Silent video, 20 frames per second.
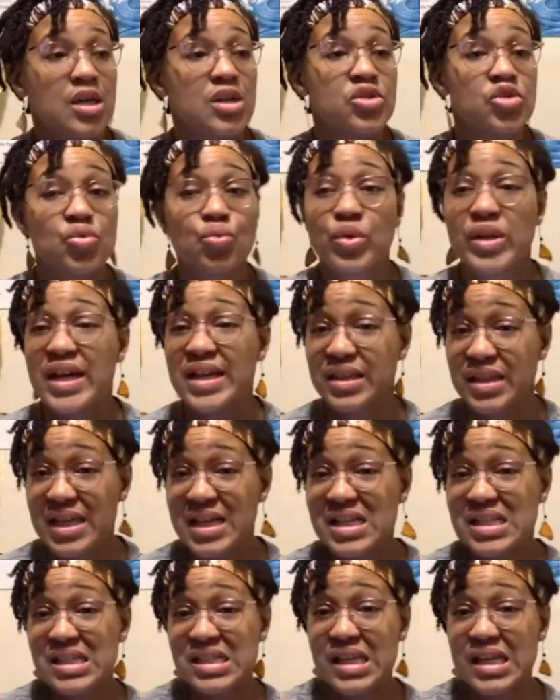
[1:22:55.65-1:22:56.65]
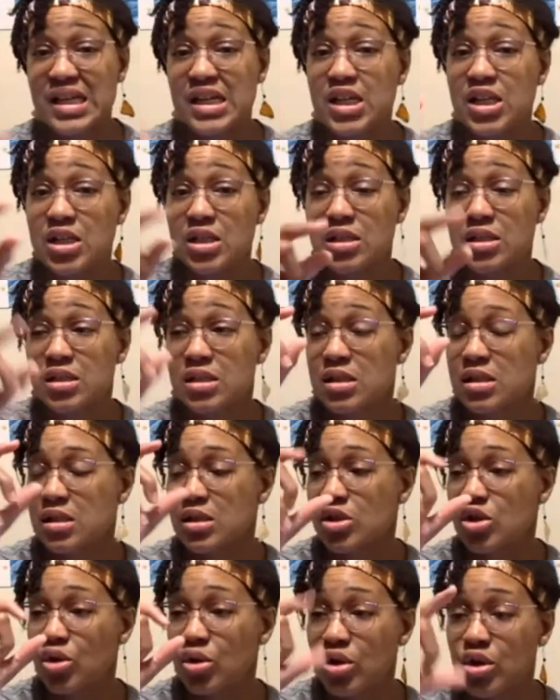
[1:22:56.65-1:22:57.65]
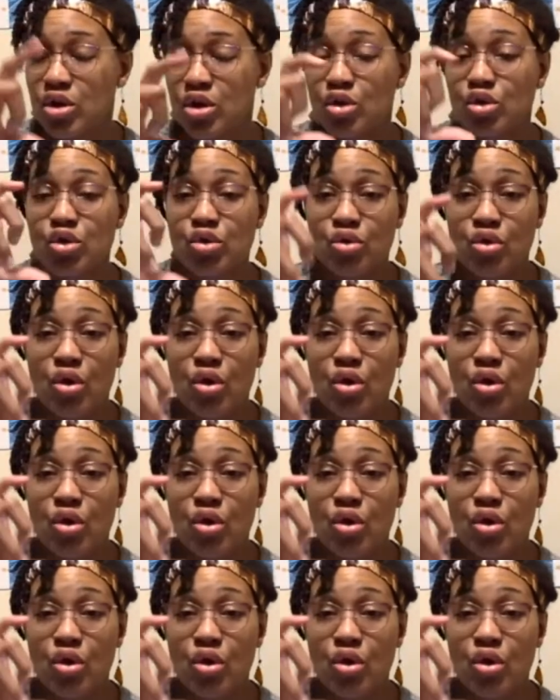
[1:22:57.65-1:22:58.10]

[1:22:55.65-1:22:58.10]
So when that thing says you